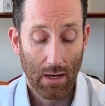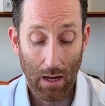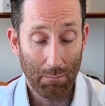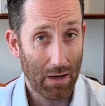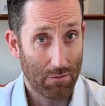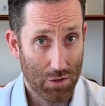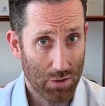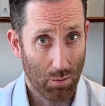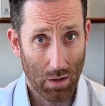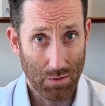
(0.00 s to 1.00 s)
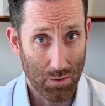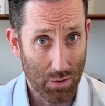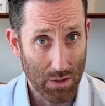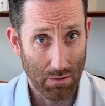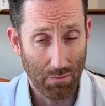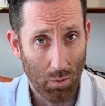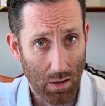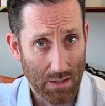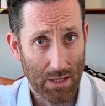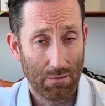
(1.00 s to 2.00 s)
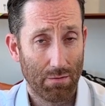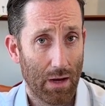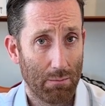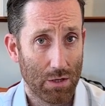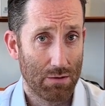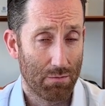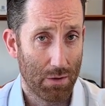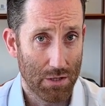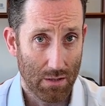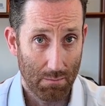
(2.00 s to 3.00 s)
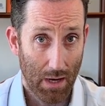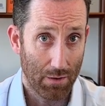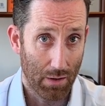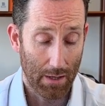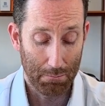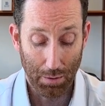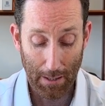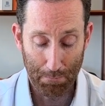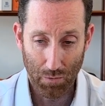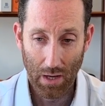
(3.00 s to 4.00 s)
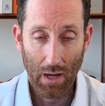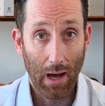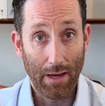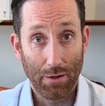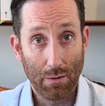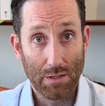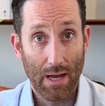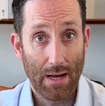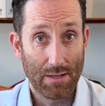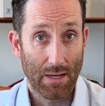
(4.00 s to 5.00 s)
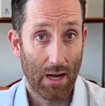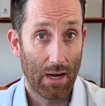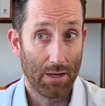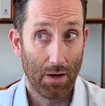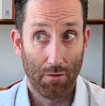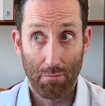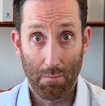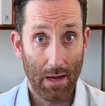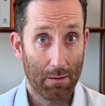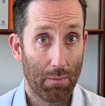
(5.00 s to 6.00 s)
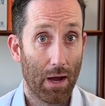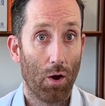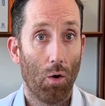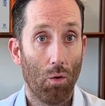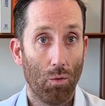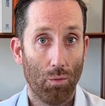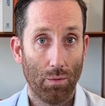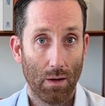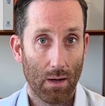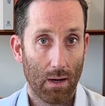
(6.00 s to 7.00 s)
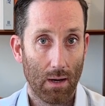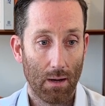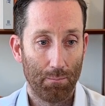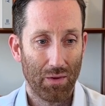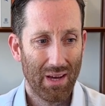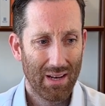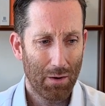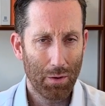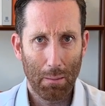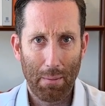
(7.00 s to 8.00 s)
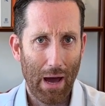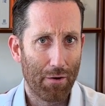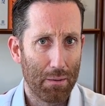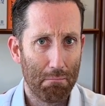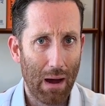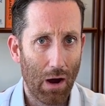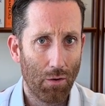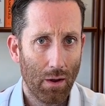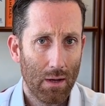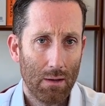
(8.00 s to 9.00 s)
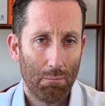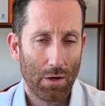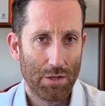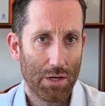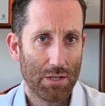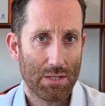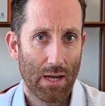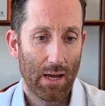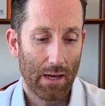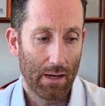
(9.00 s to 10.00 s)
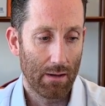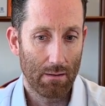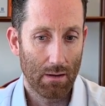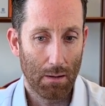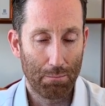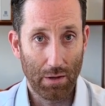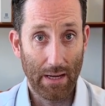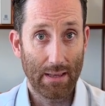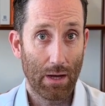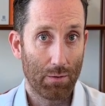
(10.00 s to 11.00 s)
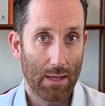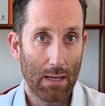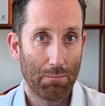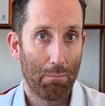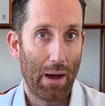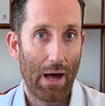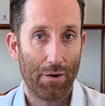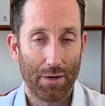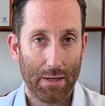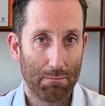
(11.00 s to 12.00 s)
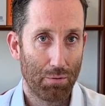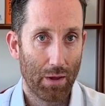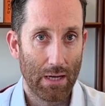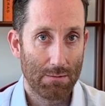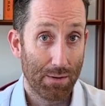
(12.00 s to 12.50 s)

I'm not even sure what it was originally for because I couldn't find much information in the manual on it, but I use that to kind of make my own, not really a battery mount, but just a plate that would keep the battery in place.